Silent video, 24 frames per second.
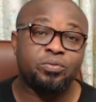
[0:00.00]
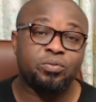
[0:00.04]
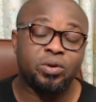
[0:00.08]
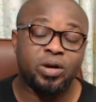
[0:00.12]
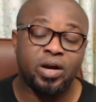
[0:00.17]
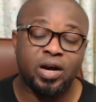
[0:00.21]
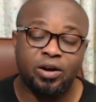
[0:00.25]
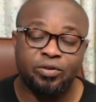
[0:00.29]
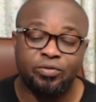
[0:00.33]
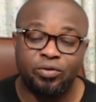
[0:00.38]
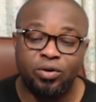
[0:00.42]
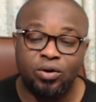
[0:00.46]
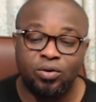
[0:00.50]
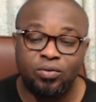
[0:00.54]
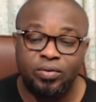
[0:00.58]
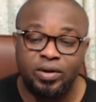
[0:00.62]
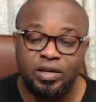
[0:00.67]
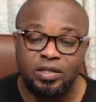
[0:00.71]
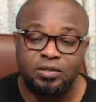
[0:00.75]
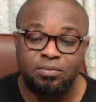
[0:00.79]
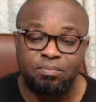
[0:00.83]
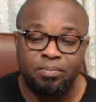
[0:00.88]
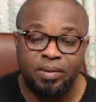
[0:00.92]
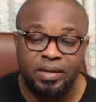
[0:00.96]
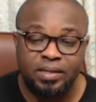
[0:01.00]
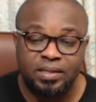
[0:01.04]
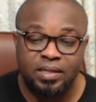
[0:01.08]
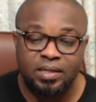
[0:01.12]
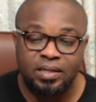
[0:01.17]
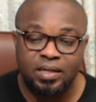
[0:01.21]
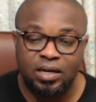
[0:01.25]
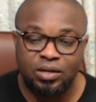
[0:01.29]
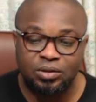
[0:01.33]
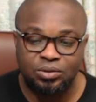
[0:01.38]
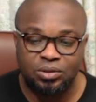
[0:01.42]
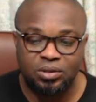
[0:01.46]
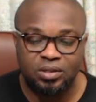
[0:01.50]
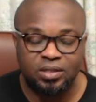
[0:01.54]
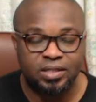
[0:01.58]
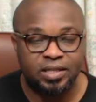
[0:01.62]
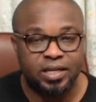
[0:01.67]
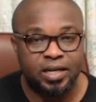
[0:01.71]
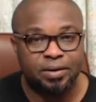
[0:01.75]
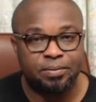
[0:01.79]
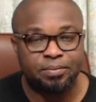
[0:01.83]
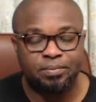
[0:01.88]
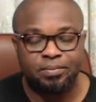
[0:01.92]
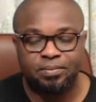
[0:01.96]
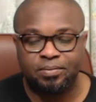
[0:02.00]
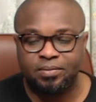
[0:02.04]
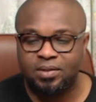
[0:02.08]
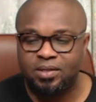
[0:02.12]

have always meted out on them.